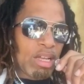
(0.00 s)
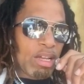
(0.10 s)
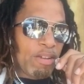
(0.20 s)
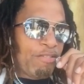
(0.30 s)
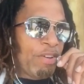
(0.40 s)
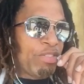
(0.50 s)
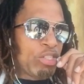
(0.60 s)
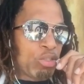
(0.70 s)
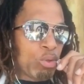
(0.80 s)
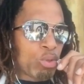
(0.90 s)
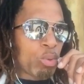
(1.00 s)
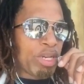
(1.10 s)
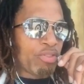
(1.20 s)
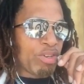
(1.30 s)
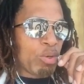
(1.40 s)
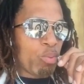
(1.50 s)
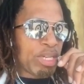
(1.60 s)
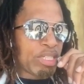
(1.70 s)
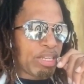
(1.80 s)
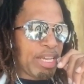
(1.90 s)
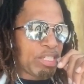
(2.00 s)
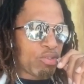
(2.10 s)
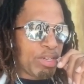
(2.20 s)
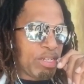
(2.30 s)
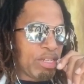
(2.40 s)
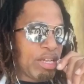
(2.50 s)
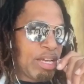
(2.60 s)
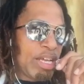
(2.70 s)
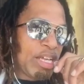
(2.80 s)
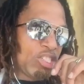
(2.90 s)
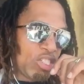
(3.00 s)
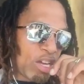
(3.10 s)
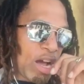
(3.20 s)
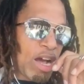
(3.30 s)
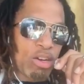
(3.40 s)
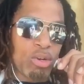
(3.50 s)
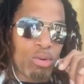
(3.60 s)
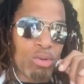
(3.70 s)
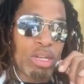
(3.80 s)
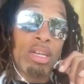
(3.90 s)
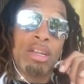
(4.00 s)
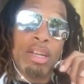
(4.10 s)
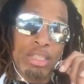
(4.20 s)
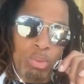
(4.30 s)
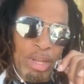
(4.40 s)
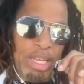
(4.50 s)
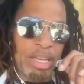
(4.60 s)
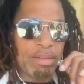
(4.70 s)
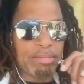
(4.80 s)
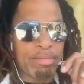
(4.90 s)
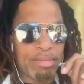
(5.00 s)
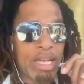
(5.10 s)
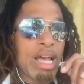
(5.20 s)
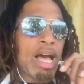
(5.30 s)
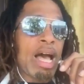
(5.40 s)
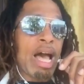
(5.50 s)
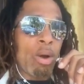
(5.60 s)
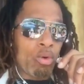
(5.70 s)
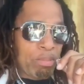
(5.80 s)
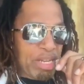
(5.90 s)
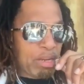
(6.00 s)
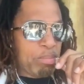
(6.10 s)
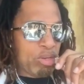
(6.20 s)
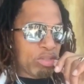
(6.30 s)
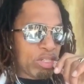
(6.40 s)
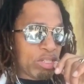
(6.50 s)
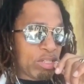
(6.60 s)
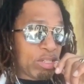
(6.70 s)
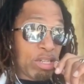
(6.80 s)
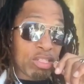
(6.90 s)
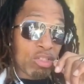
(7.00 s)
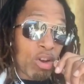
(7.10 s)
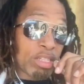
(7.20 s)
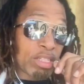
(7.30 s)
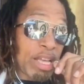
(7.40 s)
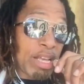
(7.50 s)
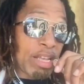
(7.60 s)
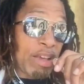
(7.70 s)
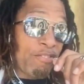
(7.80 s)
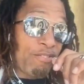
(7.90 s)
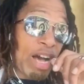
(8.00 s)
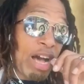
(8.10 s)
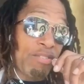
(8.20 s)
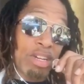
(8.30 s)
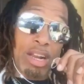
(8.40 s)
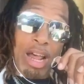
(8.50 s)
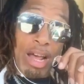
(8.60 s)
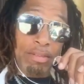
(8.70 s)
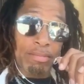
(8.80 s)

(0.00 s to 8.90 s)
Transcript: 5223 West Lake Street in Chicago next weekend. I will be in the building, and it starts at 5 o'clock.